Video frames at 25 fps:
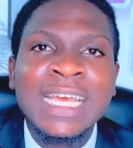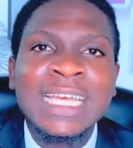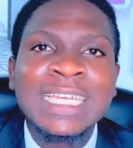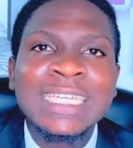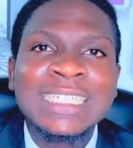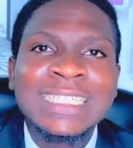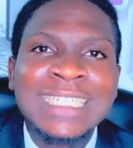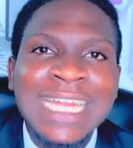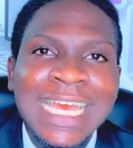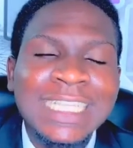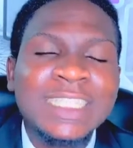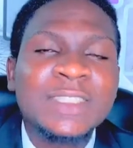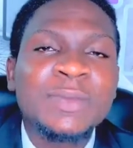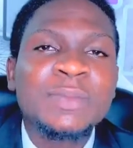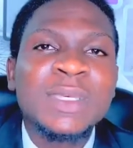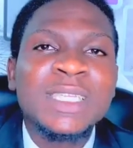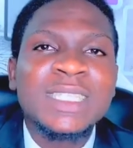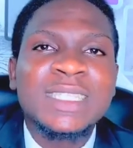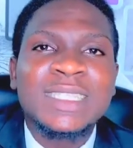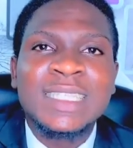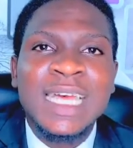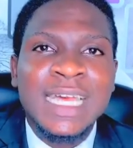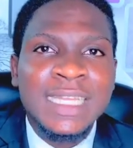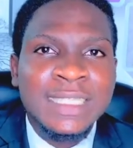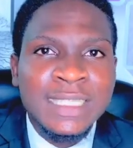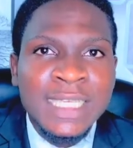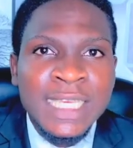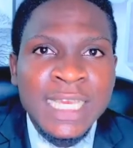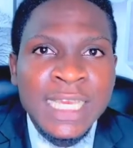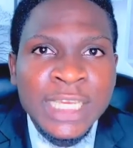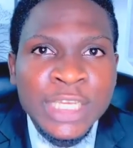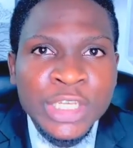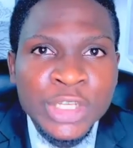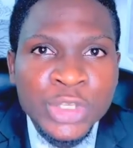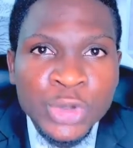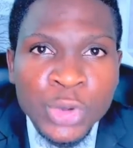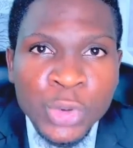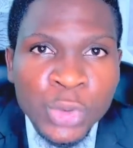that means that
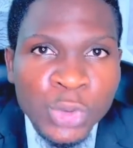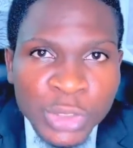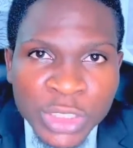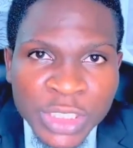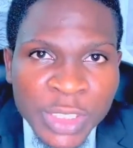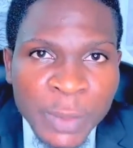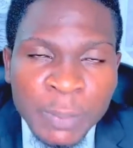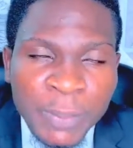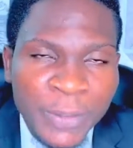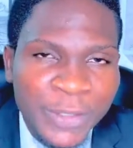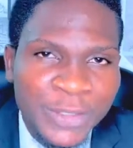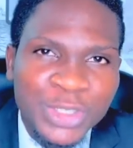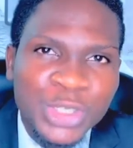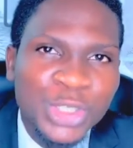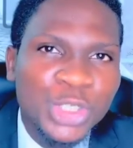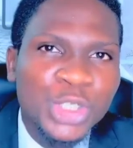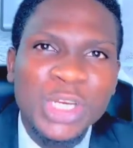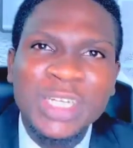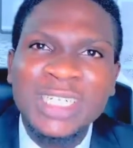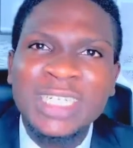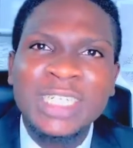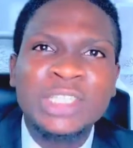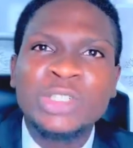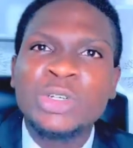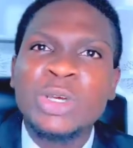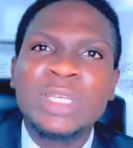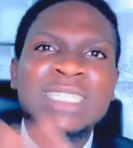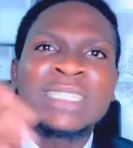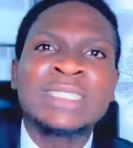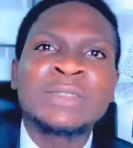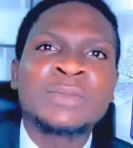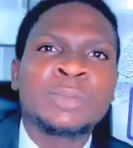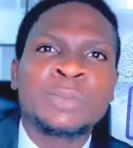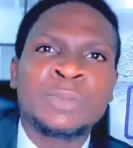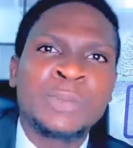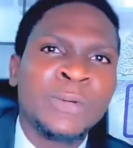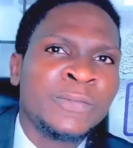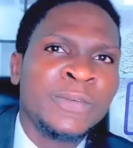the prosecution need not
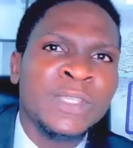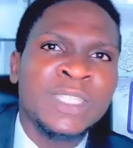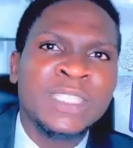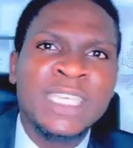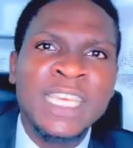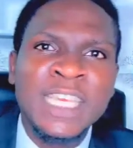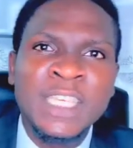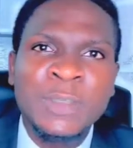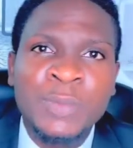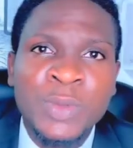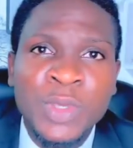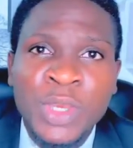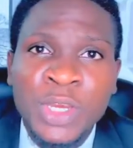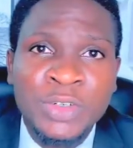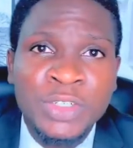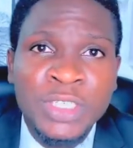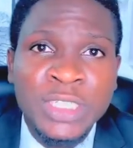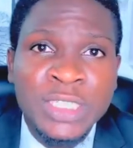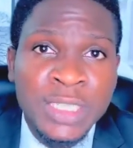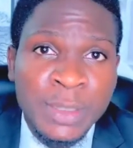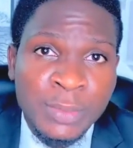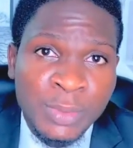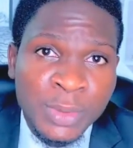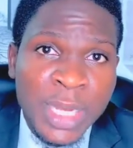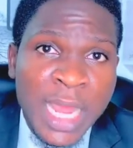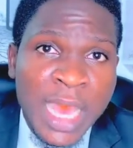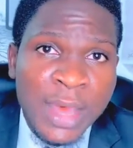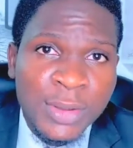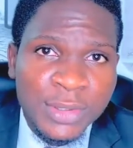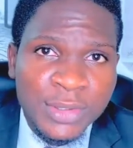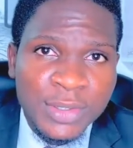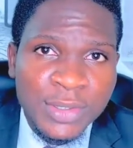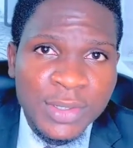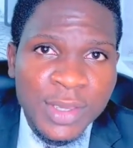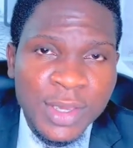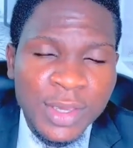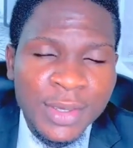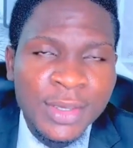prove its case beyond reasonable doubt.